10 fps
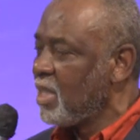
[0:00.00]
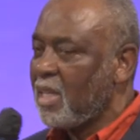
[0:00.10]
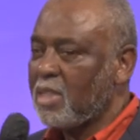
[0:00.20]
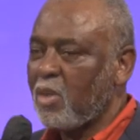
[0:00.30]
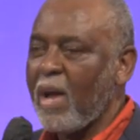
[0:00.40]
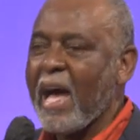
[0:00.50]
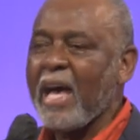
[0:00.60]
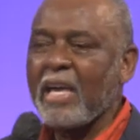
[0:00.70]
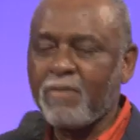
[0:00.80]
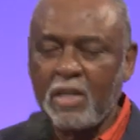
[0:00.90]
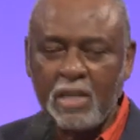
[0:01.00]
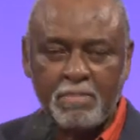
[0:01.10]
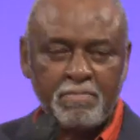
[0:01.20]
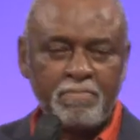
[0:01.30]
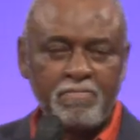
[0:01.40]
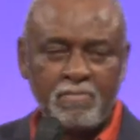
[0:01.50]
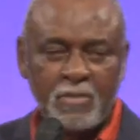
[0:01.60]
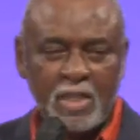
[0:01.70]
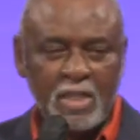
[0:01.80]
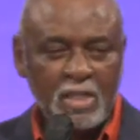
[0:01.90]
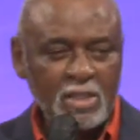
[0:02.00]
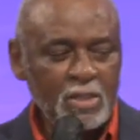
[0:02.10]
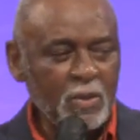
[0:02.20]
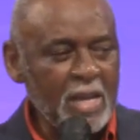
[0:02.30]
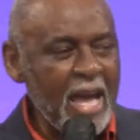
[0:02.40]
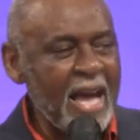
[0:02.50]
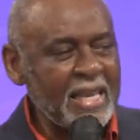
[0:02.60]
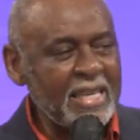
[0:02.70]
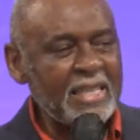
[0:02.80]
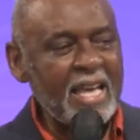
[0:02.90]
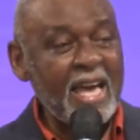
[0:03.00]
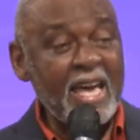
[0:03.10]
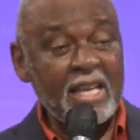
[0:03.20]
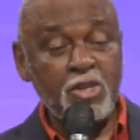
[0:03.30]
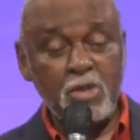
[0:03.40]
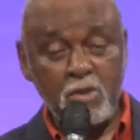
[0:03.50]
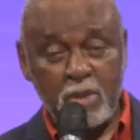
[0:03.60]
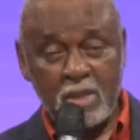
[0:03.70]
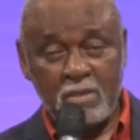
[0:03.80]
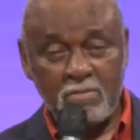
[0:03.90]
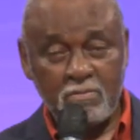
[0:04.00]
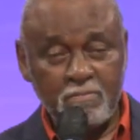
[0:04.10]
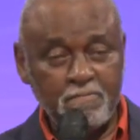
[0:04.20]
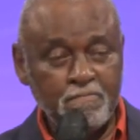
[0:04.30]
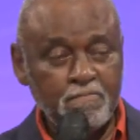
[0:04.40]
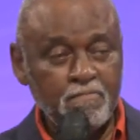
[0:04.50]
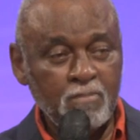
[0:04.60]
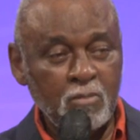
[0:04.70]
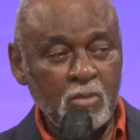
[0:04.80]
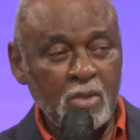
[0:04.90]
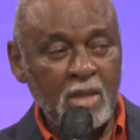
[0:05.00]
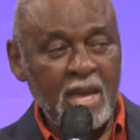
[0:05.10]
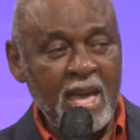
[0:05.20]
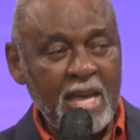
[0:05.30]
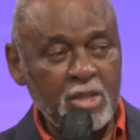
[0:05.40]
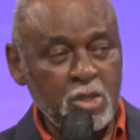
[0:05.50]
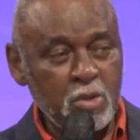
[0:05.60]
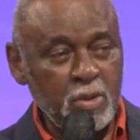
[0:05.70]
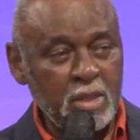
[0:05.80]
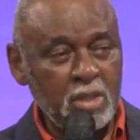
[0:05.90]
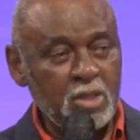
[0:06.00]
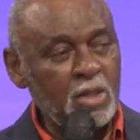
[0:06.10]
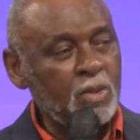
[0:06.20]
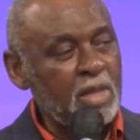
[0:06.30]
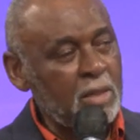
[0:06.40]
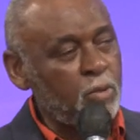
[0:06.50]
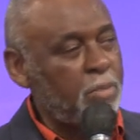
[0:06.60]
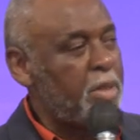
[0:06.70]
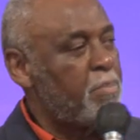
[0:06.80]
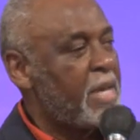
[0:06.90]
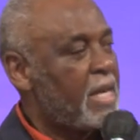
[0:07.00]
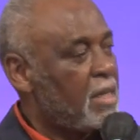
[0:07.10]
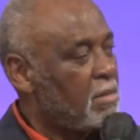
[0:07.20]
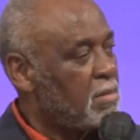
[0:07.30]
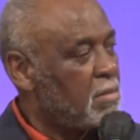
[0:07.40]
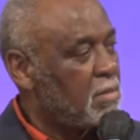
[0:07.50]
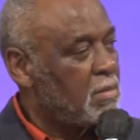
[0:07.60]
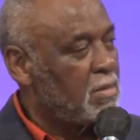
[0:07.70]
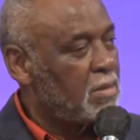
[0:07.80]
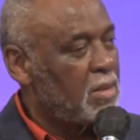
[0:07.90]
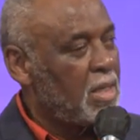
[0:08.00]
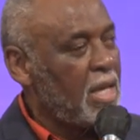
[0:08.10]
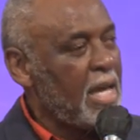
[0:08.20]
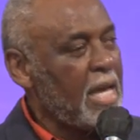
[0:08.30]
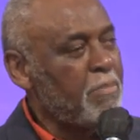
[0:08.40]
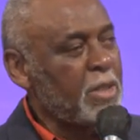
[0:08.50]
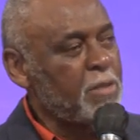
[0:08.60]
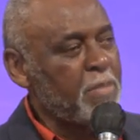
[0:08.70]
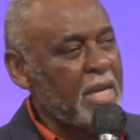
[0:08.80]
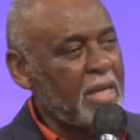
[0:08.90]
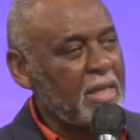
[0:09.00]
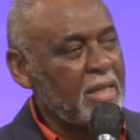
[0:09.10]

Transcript: And so I have come so that I can add to it. Add to it so that it will be better. How much better?